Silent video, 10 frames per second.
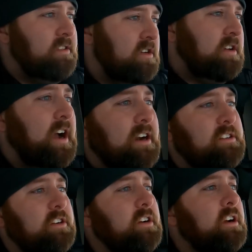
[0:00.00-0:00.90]
The
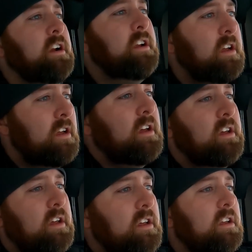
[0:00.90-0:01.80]
doctor
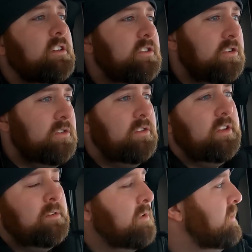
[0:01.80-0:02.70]
to
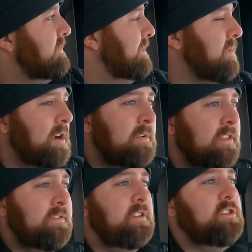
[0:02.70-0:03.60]
the emergency
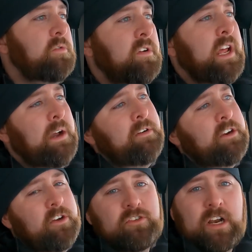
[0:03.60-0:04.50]
department, the first one. Now I'm
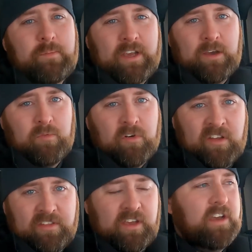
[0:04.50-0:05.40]
gonna go try to pick up one
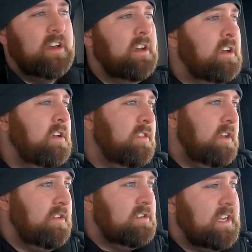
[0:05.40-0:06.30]
of the
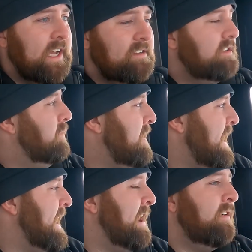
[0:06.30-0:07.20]
other techs that we
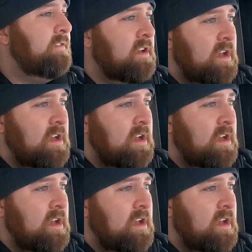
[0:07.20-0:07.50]
have.